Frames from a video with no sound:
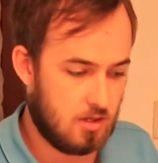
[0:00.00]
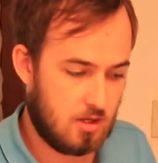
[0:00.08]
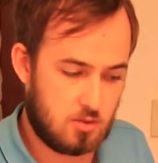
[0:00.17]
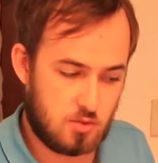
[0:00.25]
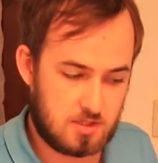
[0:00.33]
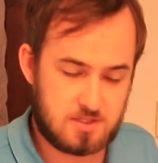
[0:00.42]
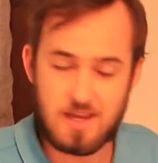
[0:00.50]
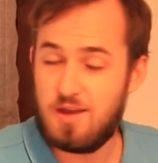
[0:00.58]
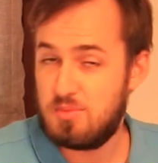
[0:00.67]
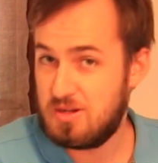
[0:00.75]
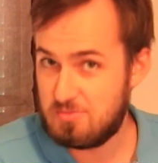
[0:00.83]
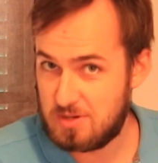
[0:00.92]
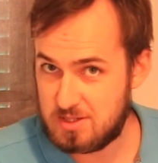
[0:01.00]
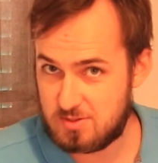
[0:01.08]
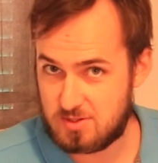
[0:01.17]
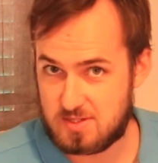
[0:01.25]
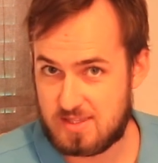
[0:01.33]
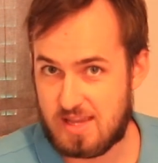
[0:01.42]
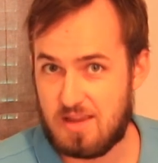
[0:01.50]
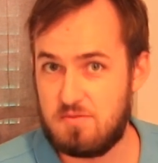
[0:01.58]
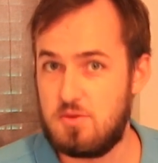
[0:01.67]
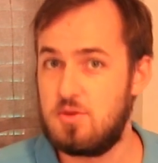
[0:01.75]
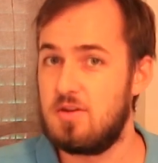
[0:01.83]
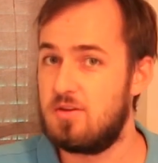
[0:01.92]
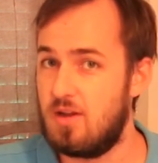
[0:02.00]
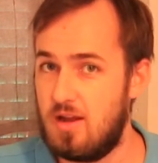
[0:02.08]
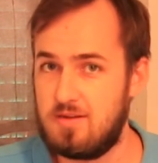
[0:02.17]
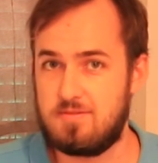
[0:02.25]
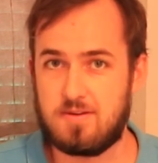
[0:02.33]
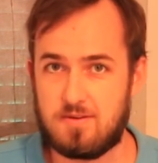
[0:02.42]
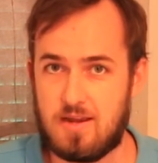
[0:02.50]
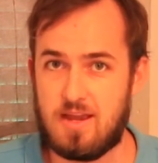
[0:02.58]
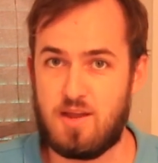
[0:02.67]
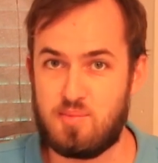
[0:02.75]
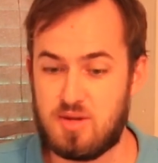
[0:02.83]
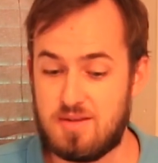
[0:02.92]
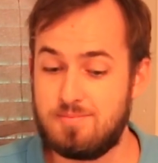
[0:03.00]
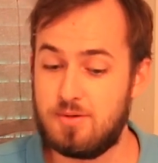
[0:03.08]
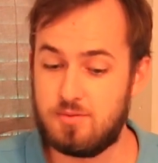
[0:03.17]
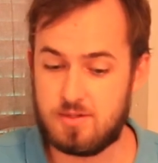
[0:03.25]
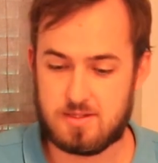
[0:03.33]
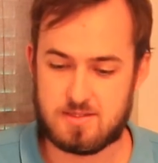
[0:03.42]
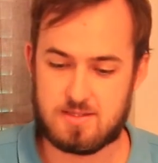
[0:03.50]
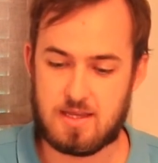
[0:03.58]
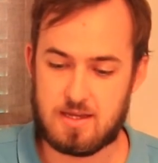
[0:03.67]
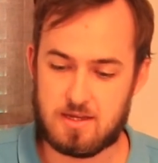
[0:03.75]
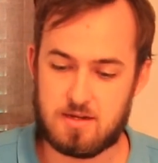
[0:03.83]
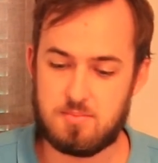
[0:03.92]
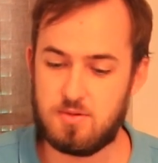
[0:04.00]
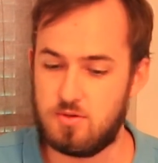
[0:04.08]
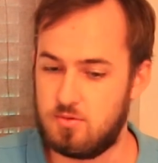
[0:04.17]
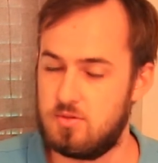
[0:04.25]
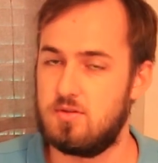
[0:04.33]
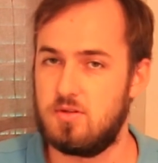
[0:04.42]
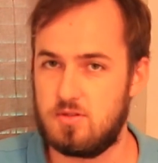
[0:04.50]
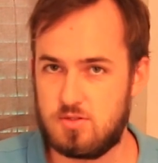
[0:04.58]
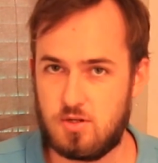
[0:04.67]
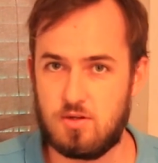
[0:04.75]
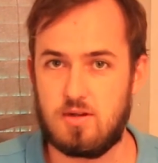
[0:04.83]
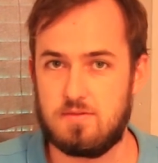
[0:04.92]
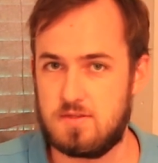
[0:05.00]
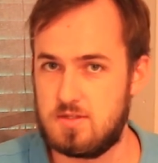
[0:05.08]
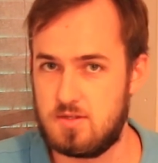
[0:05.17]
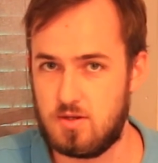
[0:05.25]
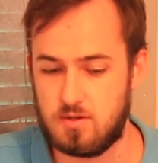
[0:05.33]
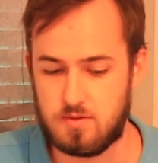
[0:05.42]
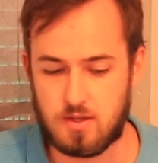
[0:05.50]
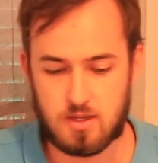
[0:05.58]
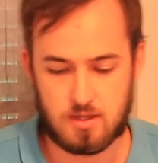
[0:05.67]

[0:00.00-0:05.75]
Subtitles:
according to how many resources they have, you can kind of figure out how many buildings they can build turn after turn.